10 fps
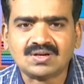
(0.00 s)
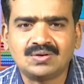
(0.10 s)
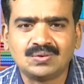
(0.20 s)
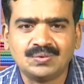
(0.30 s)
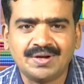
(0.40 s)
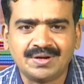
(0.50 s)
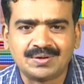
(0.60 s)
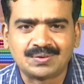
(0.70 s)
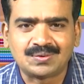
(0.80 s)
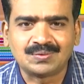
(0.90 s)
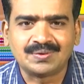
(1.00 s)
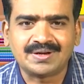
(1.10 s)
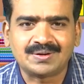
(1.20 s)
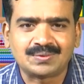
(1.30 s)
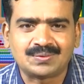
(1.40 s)
2 into 2
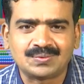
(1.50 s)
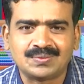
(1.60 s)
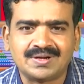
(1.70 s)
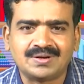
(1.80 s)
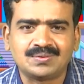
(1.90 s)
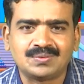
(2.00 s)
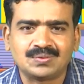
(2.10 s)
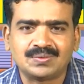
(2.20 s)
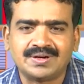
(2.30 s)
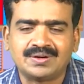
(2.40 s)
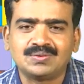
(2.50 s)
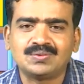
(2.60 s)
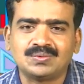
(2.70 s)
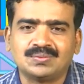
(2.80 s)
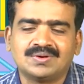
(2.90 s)
into 2 into 2 into
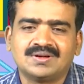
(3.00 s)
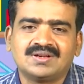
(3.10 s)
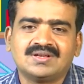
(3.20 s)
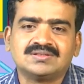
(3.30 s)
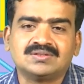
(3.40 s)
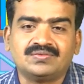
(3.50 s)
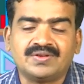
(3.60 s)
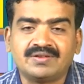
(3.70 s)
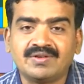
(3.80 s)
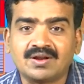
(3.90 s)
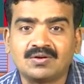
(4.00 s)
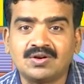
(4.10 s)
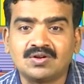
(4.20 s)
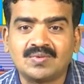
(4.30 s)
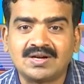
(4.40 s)
2. So, when we are going
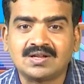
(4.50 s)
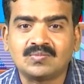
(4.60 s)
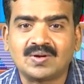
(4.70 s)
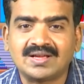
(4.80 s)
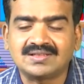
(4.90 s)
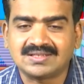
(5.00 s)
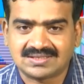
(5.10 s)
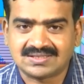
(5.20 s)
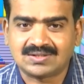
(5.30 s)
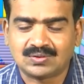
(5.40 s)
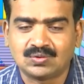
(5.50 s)
to multiply this 2